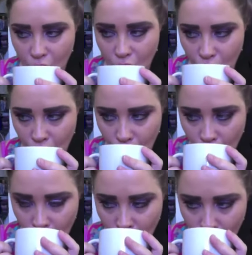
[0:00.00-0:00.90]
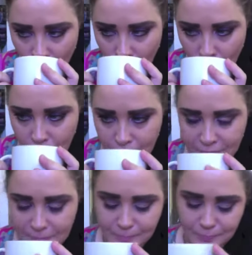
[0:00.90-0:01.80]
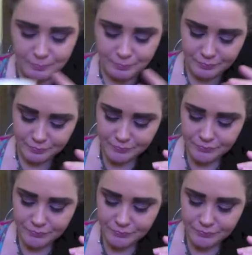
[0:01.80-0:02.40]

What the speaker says: No one is speaking in this clip.